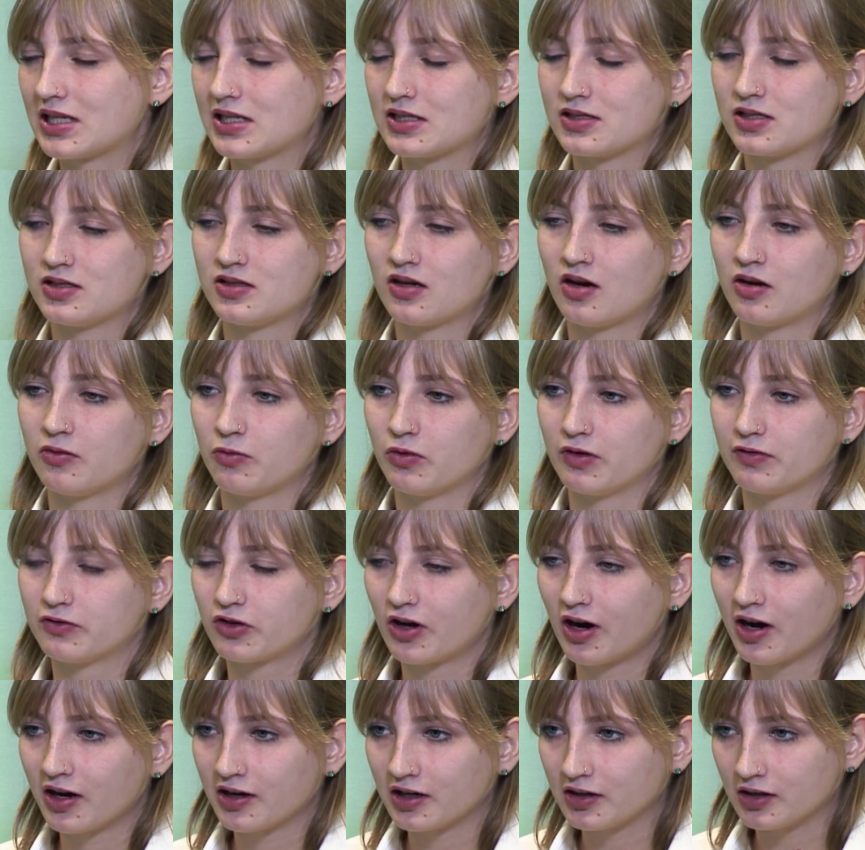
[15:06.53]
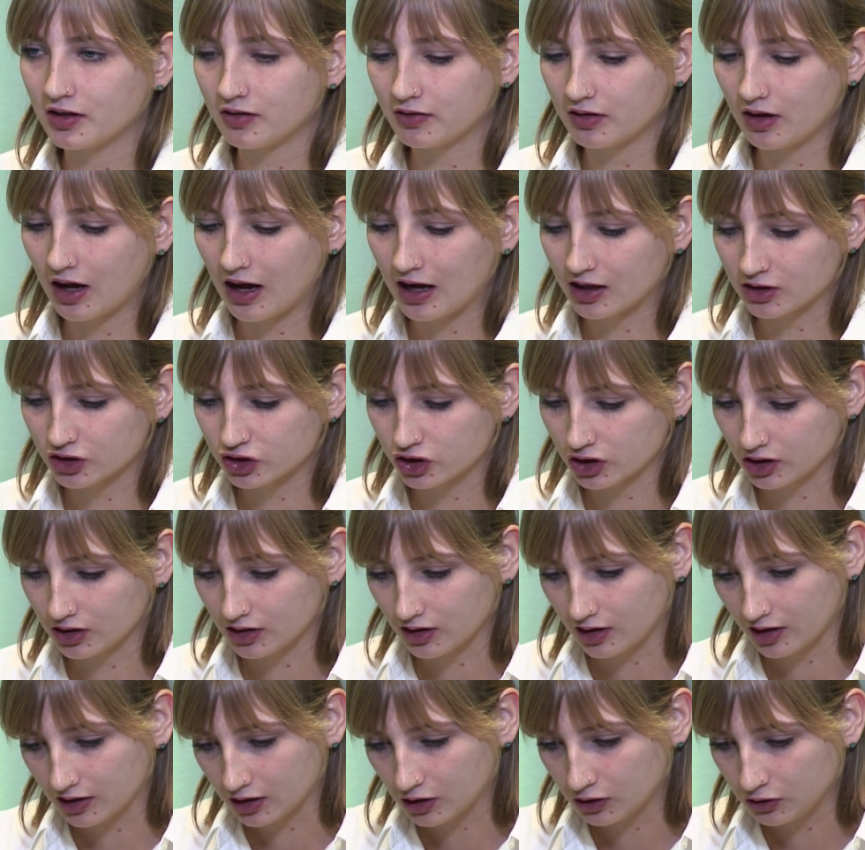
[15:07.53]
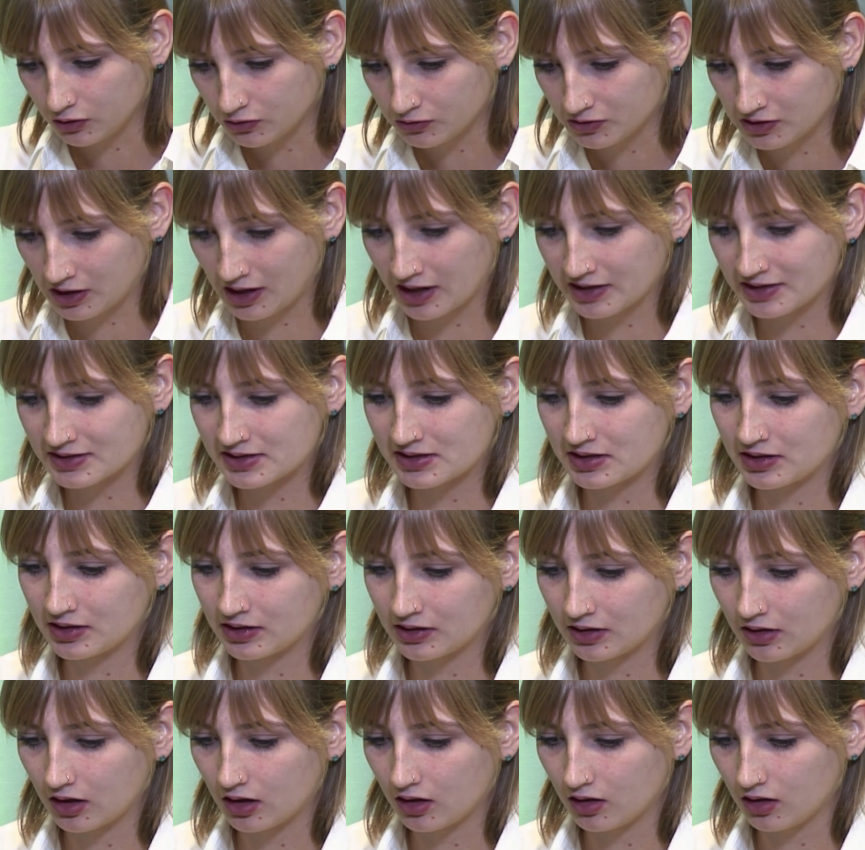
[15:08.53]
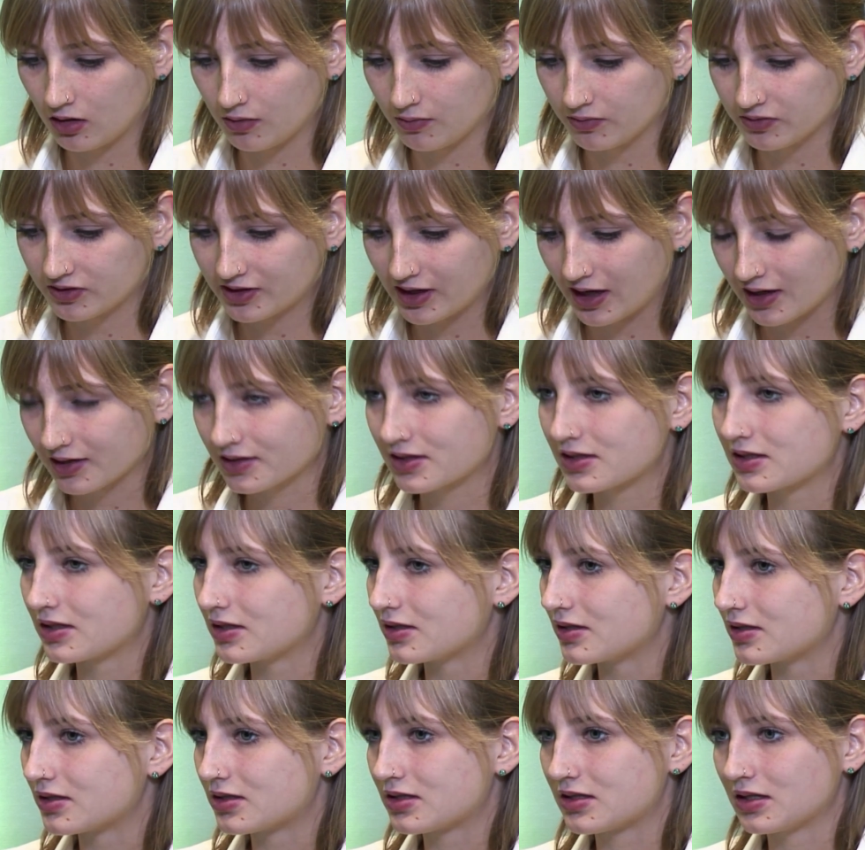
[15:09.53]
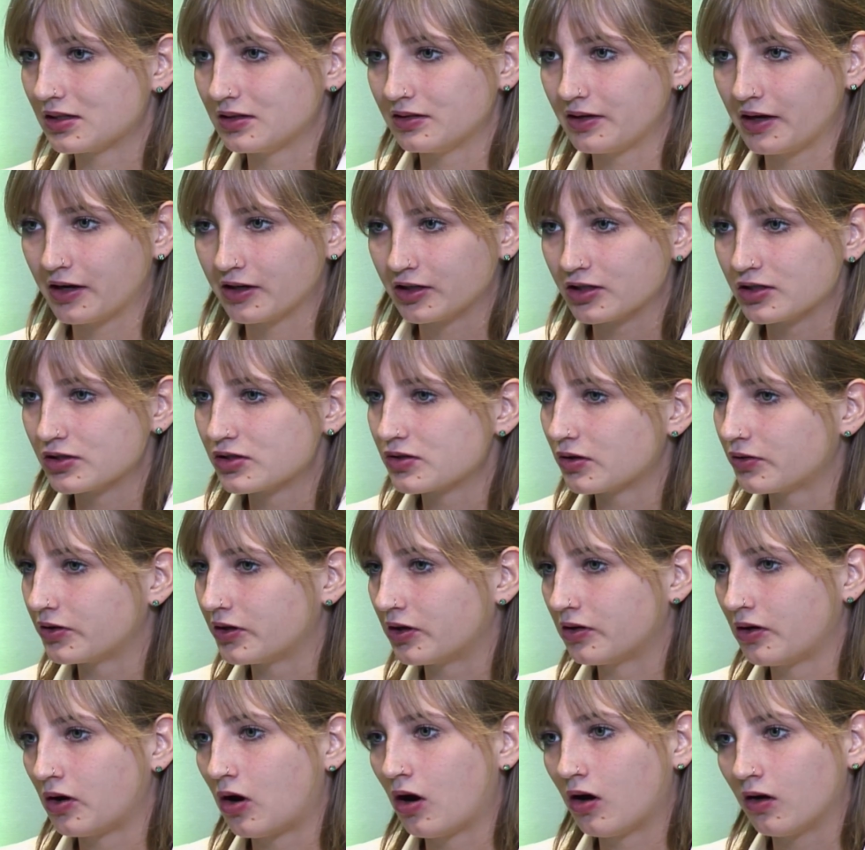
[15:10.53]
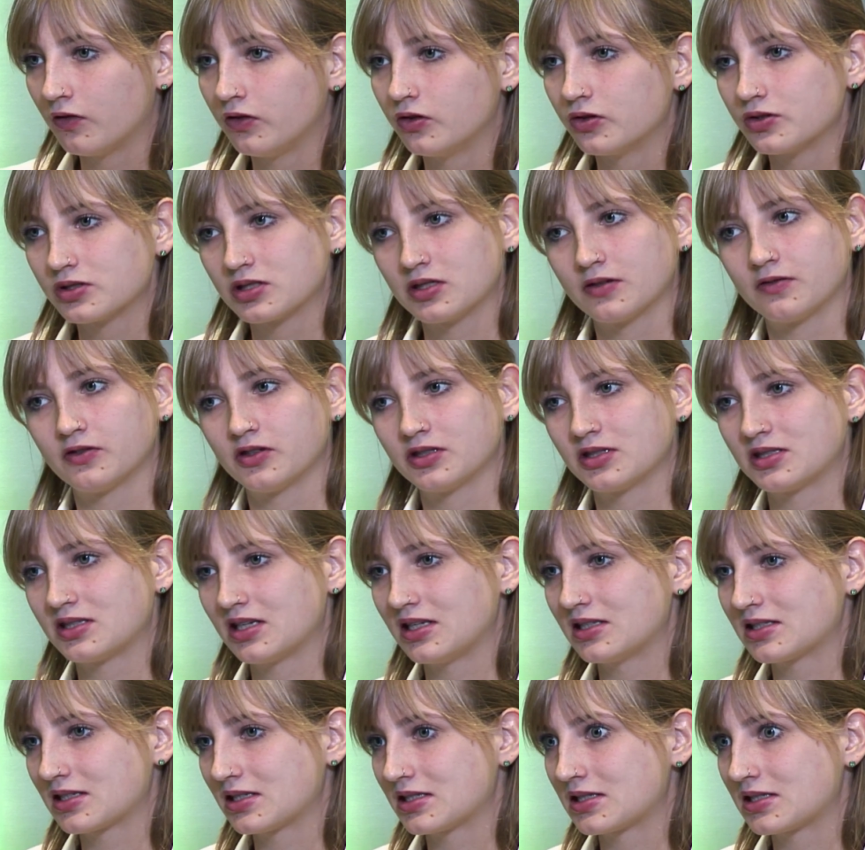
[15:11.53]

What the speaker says: has done with actually like unionizing Texas and Arizona and all those different states?